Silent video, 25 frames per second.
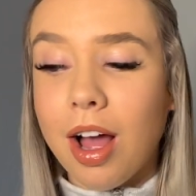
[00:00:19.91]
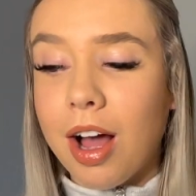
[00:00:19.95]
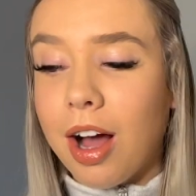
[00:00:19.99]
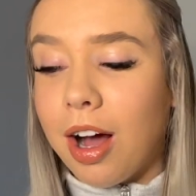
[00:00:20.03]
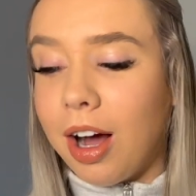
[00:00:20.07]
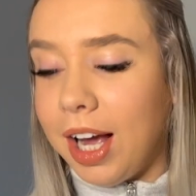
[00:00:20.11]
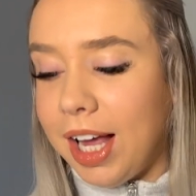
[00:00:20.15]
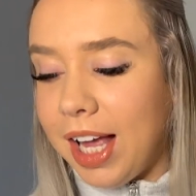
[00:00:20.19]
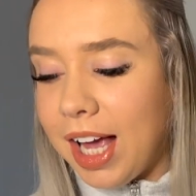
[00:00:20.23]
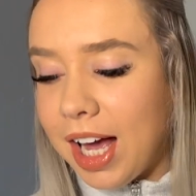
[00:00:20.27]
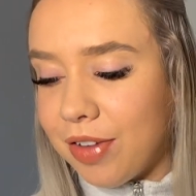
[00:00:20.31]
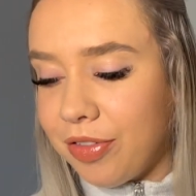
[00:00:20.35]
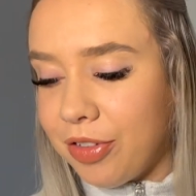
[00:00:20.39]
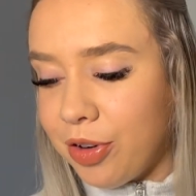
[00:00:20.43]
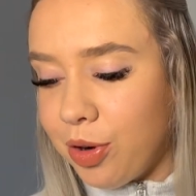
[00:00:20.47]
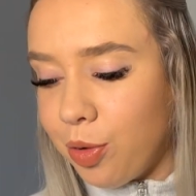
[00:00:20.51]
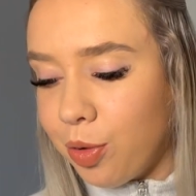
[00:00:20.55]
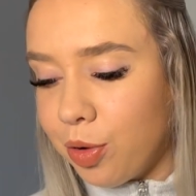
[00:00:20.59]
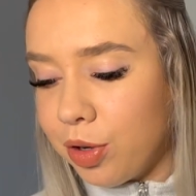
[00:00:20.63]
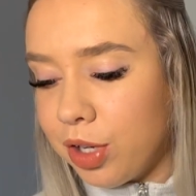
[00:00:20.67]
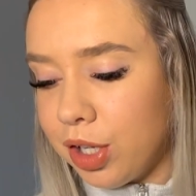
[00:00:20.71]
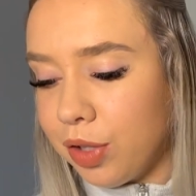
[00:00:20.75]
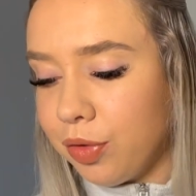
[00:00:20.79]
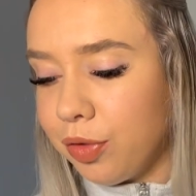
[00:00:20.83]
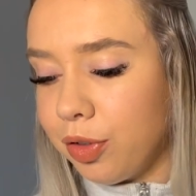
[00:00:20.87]
I haven't
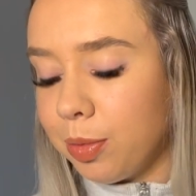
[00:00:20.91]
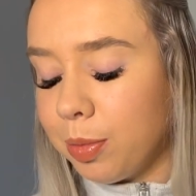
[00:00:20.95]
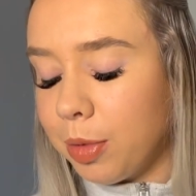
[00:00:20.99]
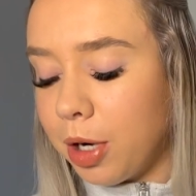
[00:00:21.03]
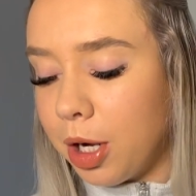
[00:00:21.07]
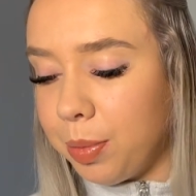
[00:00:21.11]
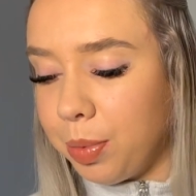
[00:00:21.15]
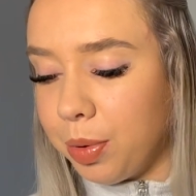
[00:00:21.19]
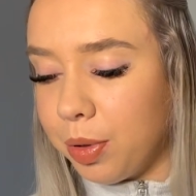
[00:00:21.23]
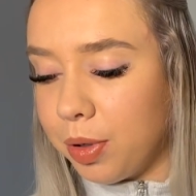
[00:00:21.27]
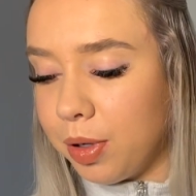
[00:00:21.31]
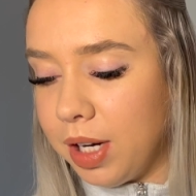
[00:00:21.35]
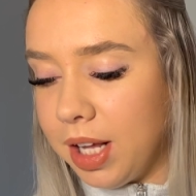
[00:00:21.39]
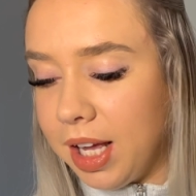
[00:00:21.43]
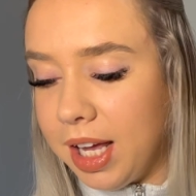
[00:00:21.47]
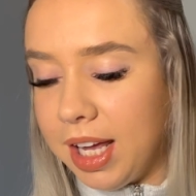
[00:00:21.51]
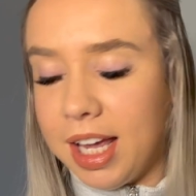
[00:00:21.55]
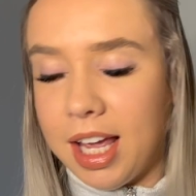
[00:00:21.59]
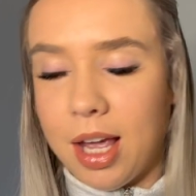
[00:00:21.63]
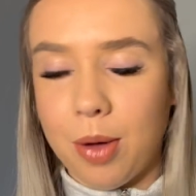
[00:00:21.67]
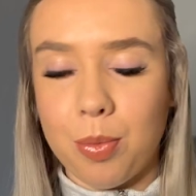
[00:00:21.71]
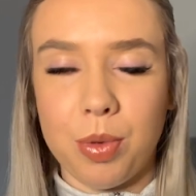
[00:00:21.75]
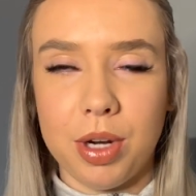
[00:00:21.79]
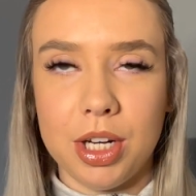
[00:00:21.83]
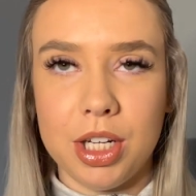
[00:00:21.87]
ordered from Opoly
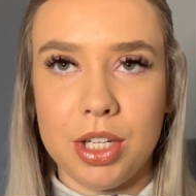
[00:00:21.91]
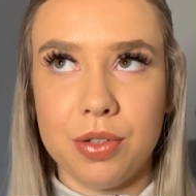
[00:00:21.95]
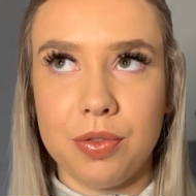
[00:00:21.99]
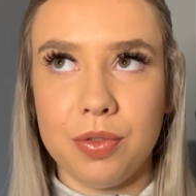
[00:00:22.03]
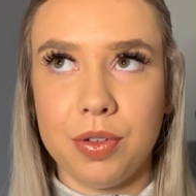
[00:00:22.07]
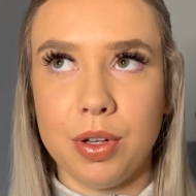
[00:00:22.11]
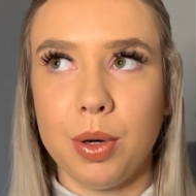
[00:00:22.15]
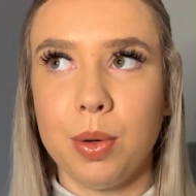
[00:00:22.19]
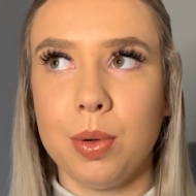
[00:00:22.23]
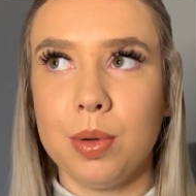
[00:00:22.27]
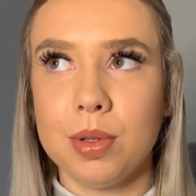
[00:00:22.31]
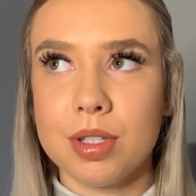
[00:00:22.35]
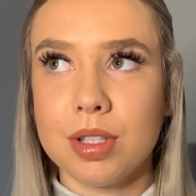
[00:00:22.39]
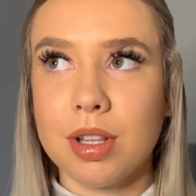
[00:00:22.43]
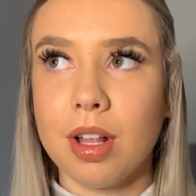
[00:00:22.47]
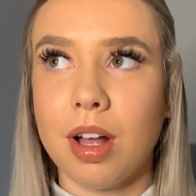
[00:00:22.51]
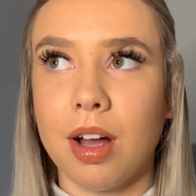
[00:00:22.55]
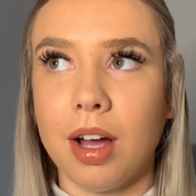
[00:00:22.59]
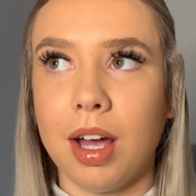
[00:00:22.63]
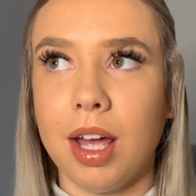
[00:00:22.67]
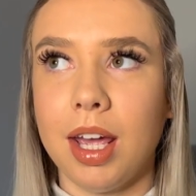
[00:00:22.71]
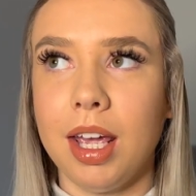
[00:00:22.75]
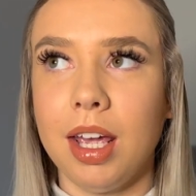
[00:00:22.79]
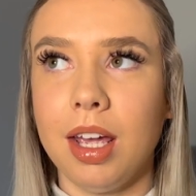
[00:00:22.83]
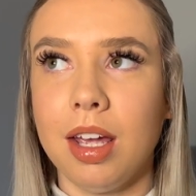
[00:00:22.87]
in which feels
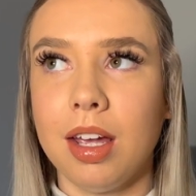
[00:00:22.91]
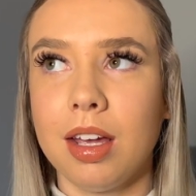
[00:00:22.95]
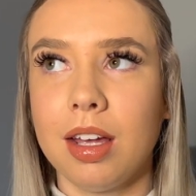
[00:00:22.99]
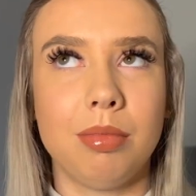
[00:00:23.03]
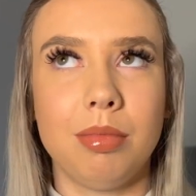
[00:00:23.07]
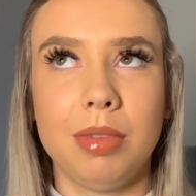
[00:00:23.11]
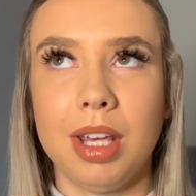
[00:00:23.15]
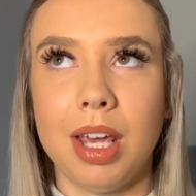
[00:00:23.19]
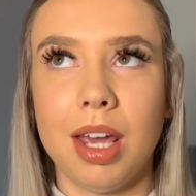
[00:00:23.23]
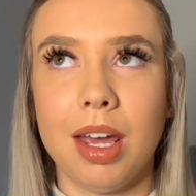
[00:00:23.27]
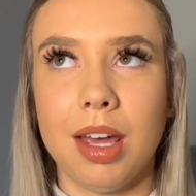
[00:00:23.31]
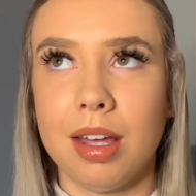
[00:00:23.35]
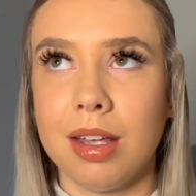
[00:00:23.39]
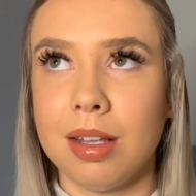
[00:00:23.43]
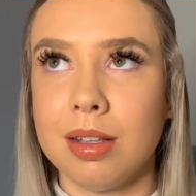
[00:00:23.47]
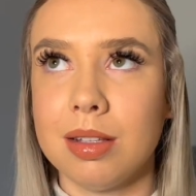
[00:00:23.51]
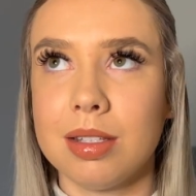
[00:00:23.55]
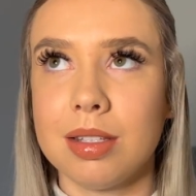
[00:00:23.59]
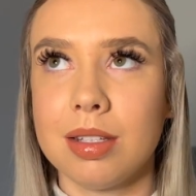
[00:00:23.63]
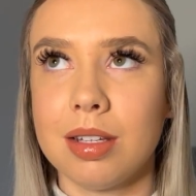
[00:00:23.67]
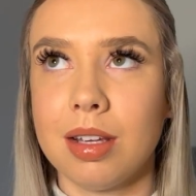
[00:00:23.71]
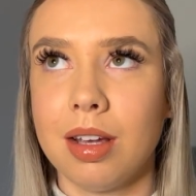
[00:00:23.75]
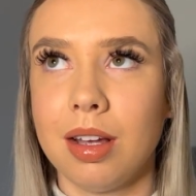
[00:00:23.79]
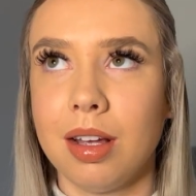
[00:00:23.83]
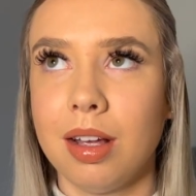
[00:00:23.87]
like years.